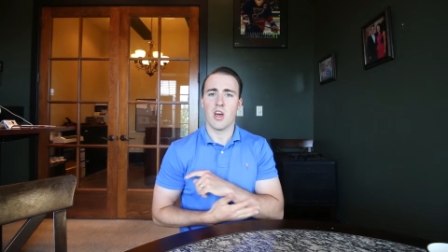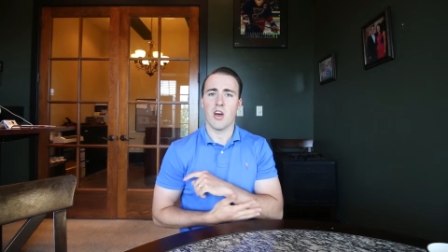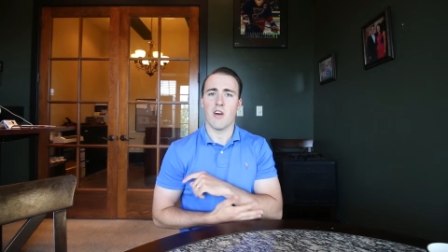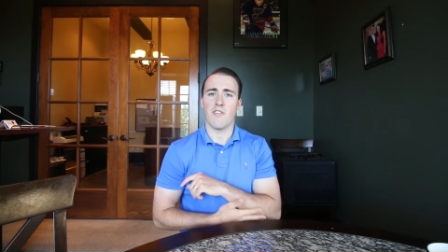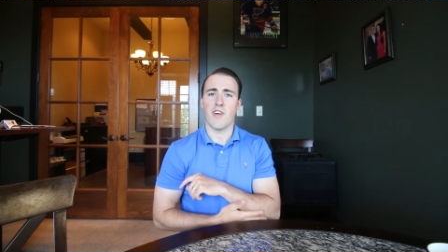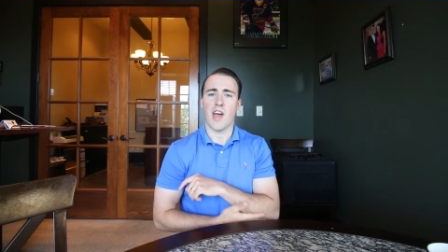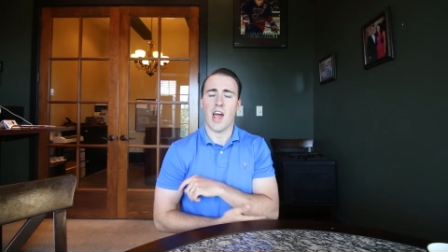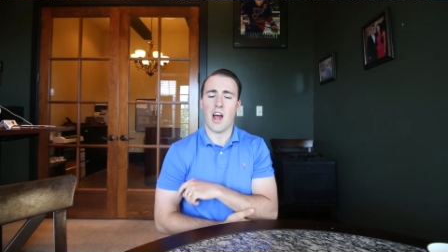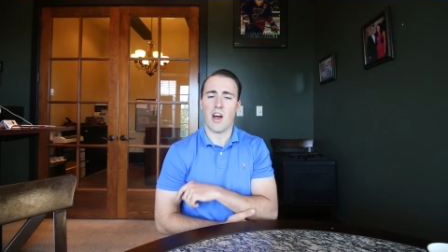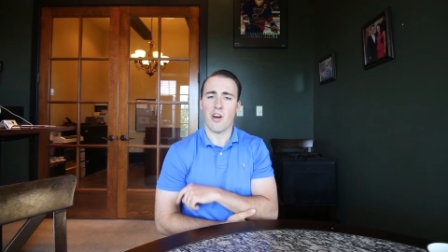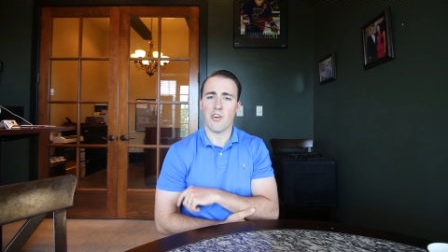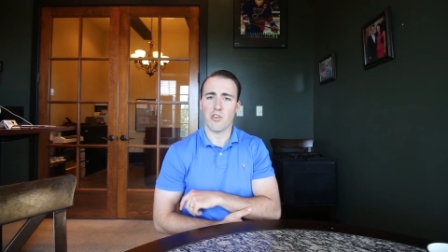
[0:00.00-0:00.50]
of
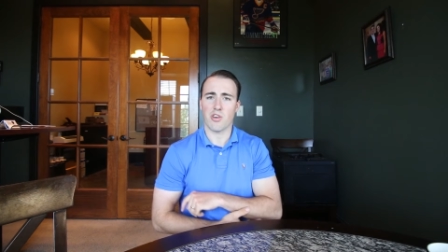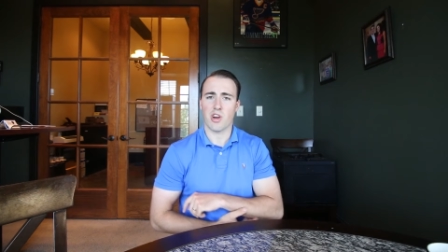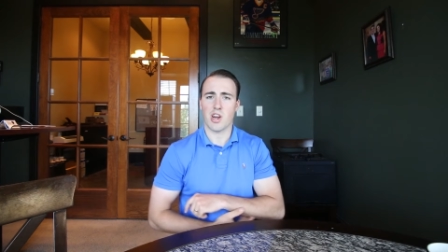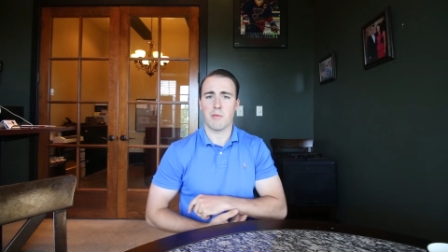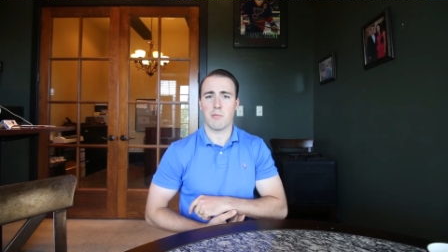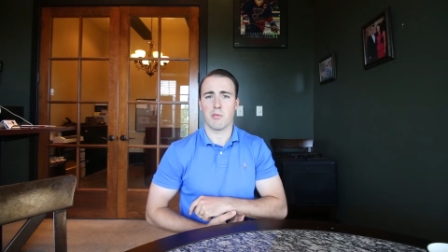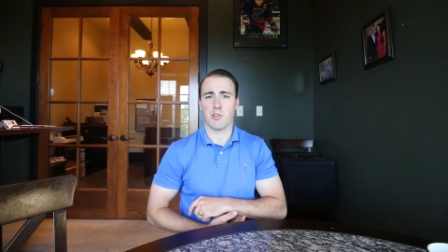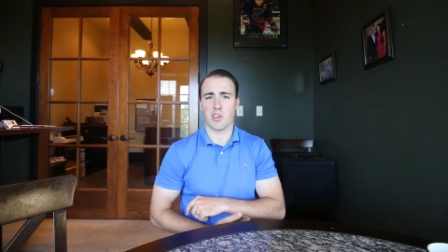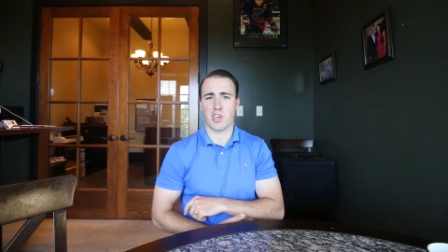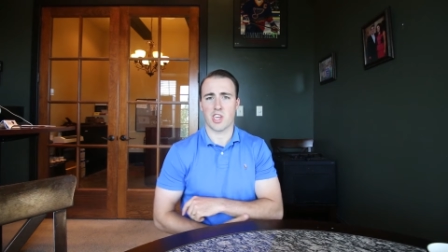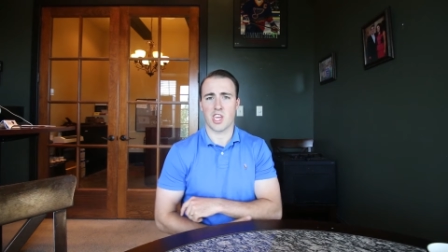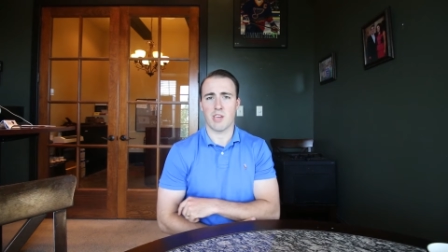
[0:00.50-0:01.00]
how they're
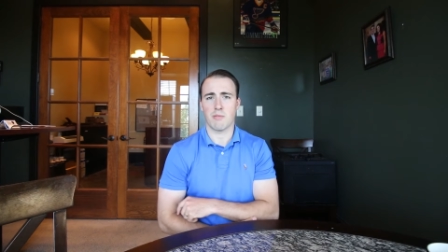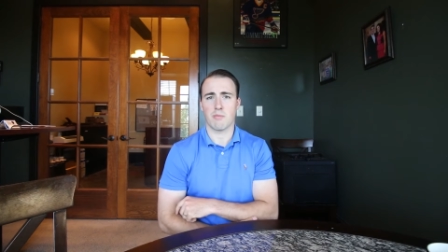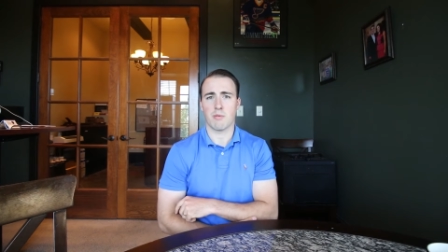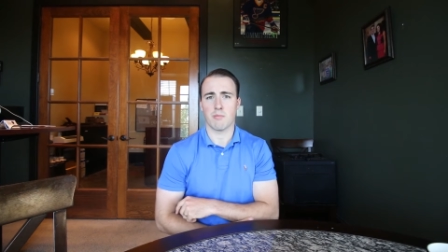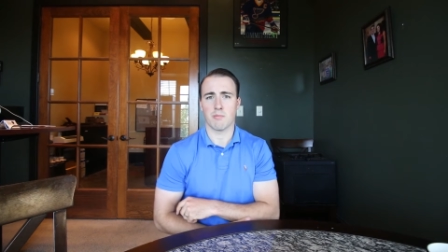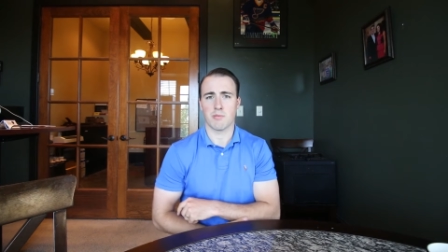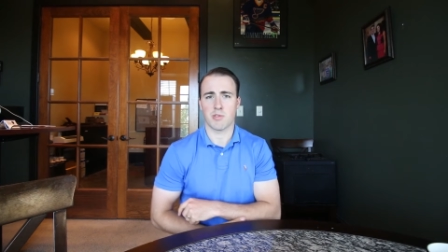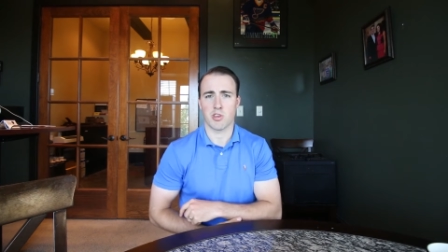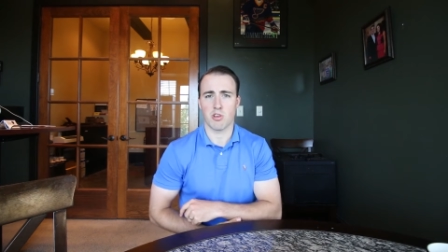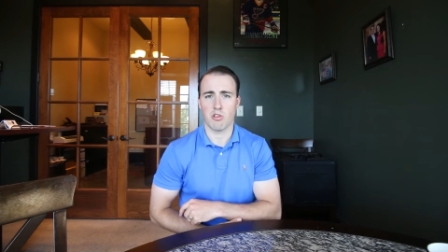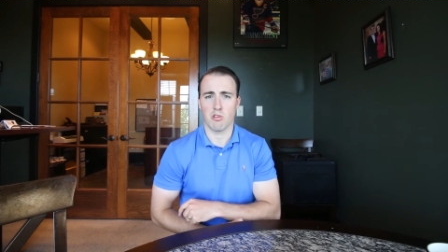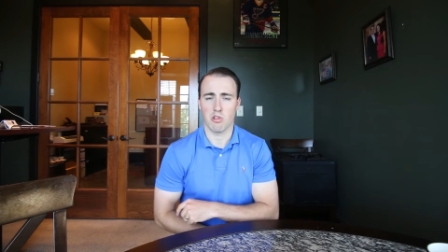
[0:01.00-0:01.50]
able to keep
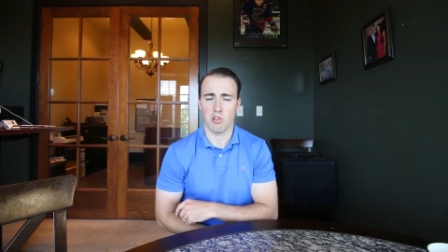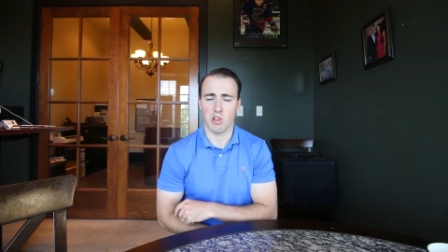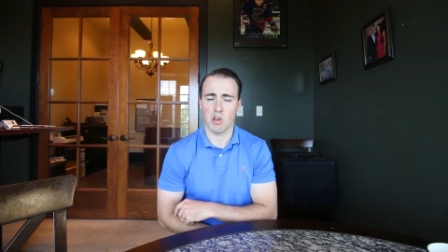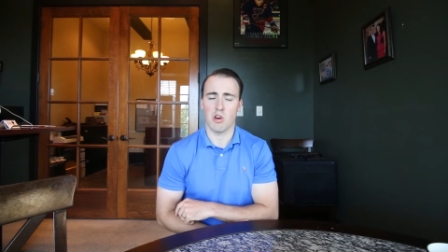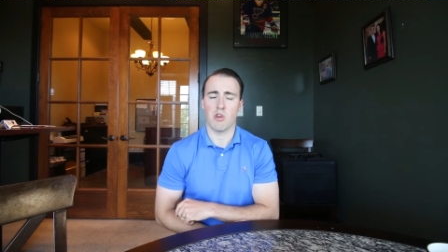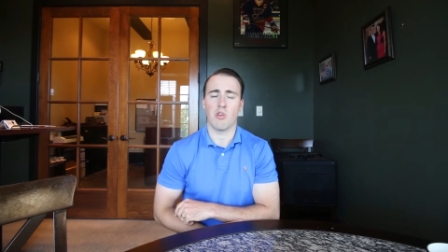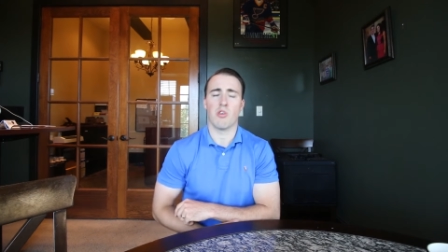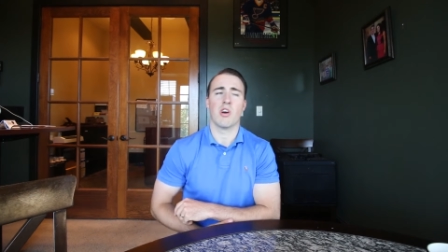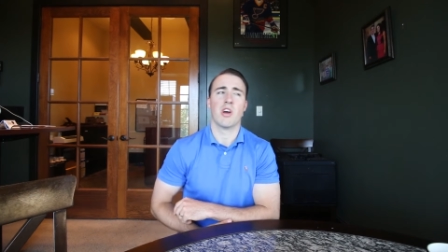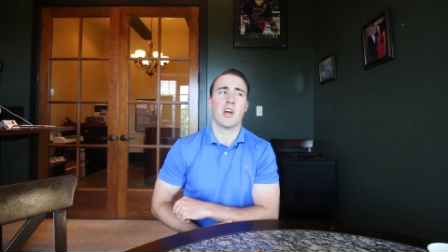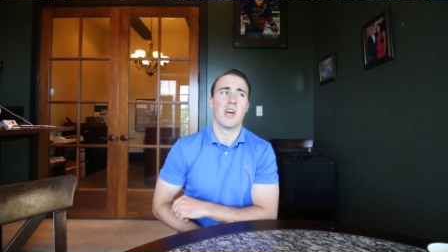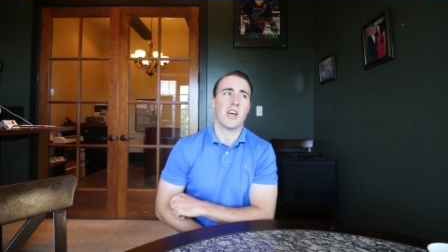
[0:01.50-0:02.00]
them so
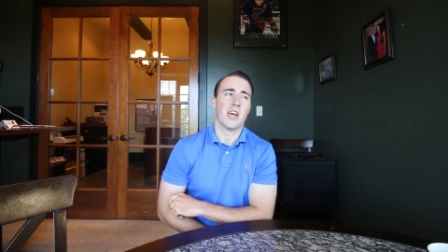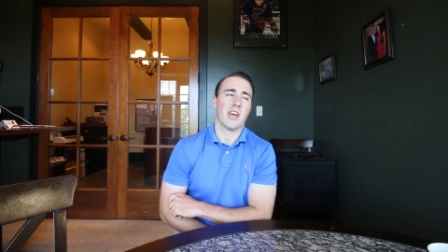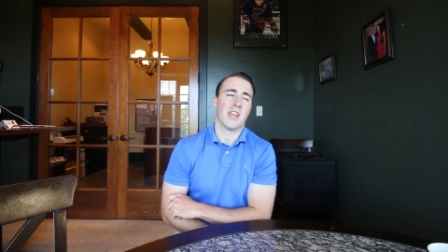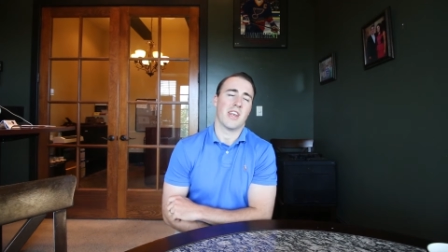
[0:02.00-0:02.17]
low.